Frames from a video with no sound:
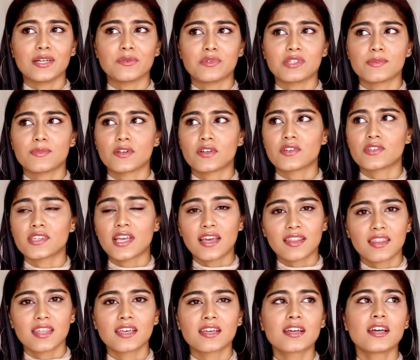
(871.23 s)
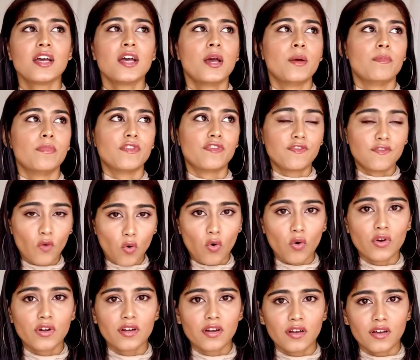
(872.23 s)
was because I think
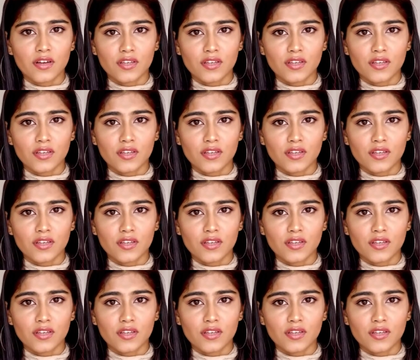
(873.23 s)
before